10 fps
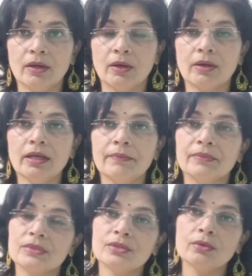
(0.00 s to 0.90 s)
Okay,
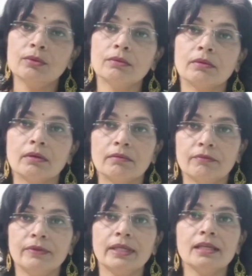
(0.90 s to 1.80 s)
so
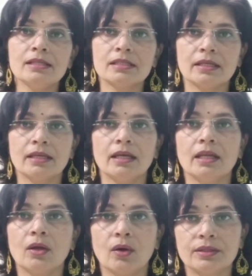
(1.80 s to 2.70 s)
we can say
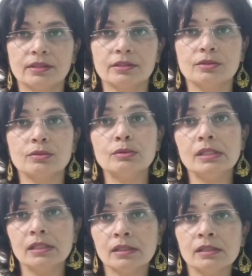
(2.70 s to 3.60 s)
in order to
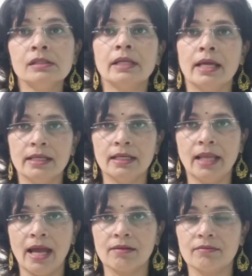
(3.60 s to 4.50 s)
learn any
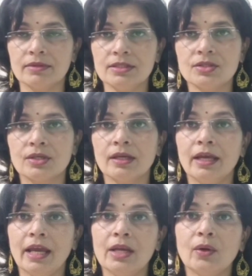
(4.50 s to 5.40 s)
language,
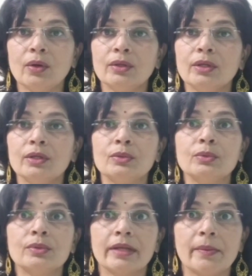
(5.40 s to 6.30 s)
in order
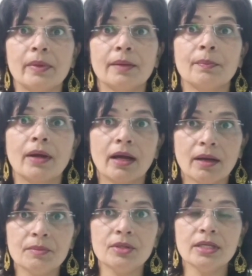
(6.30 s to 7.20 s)
to develop
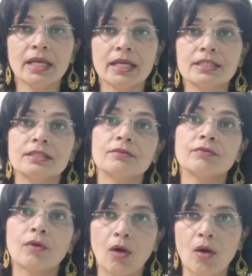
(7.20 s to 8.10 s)
communicative
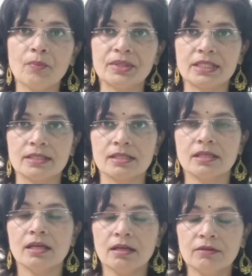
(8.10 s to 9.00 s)

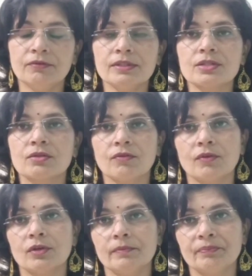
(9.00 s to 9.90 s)
competence, first of
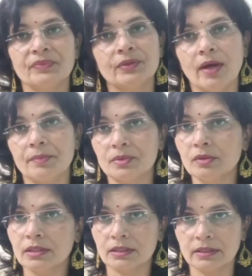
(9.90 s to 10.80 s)
all, you have to
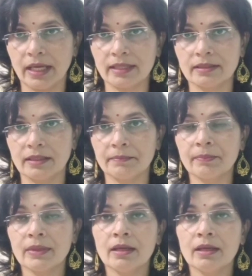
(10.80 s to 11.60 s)
learn that thing.